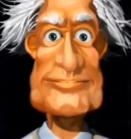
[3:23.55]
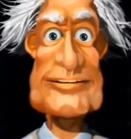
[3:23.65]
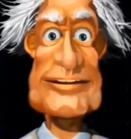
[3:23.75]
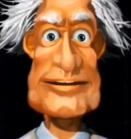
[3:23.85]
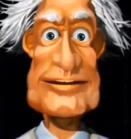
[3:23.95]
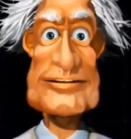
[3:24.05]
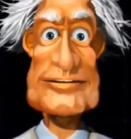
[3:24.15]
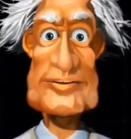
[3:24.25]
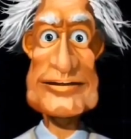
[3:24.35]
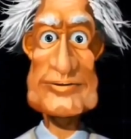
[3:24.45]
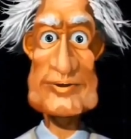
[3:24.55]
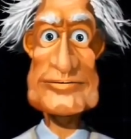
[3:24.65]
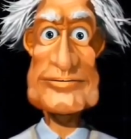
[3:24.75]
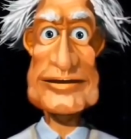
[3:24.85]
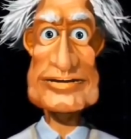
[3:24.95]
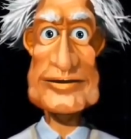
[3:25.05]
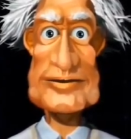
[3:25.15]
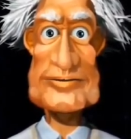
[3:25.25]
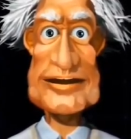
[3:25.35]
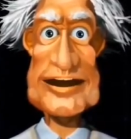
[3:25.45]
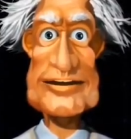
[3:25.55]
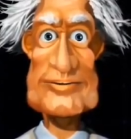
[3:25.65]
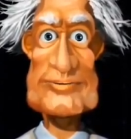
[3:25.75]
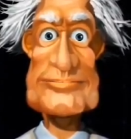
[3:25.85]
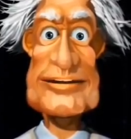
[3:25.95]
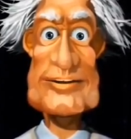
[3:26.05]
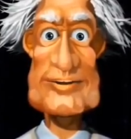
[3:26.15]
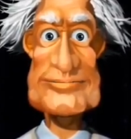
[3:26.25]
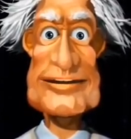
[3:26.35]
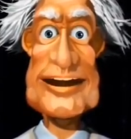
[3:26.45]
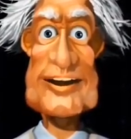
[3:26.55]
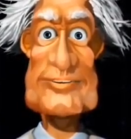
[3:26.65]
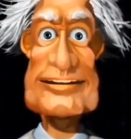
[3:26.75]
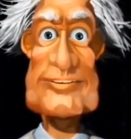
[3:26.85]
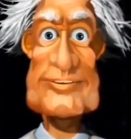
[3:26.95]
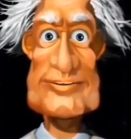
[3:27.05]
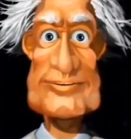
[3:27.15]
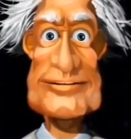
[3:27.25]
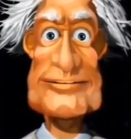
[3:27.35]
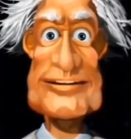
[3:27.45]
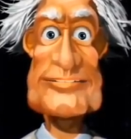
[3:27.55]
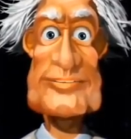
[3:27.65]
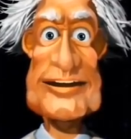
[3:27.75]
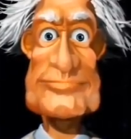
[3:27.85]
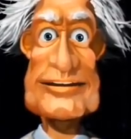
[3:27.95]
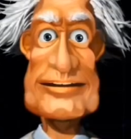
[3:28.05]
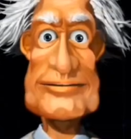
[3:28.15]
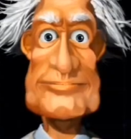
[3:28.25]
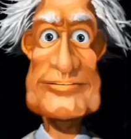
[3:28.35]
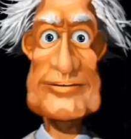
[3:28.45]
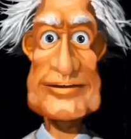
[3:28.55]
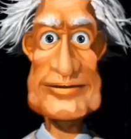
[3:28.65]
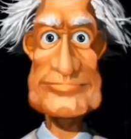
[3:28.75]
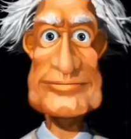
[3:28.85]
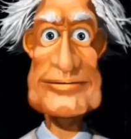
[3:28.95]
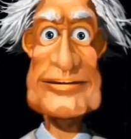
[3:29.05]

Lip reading: The manufacturer will test each pump to obtain the performance data and then plot this on the graph.